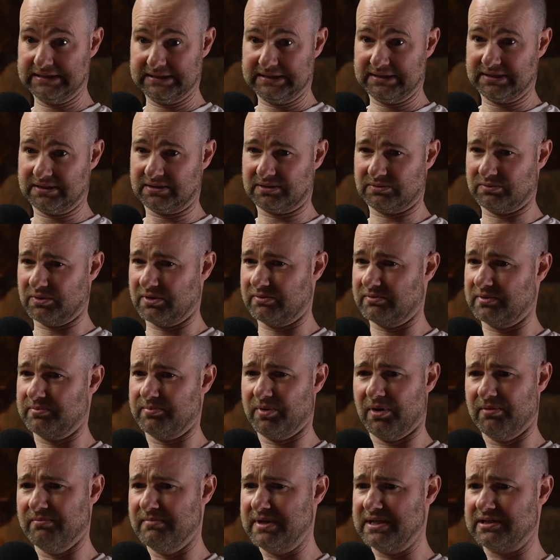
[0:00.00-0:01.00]
Yeah. He's worked with
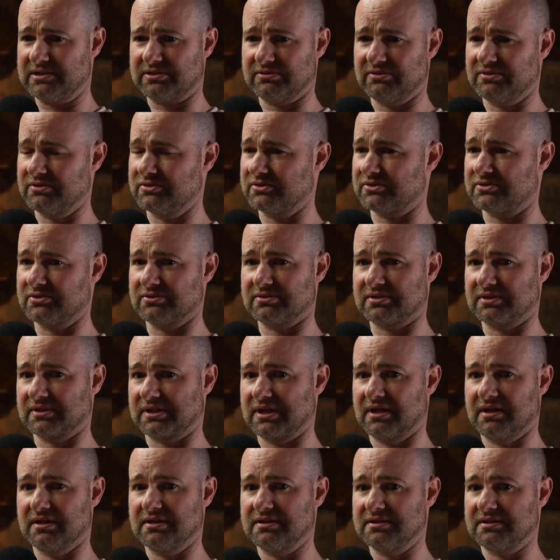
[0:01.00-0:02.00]
Bob Mintzer and all sorts of
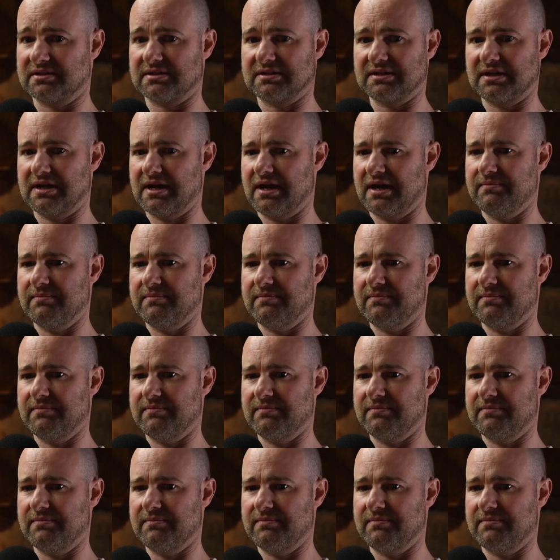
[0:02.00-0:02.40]
guys.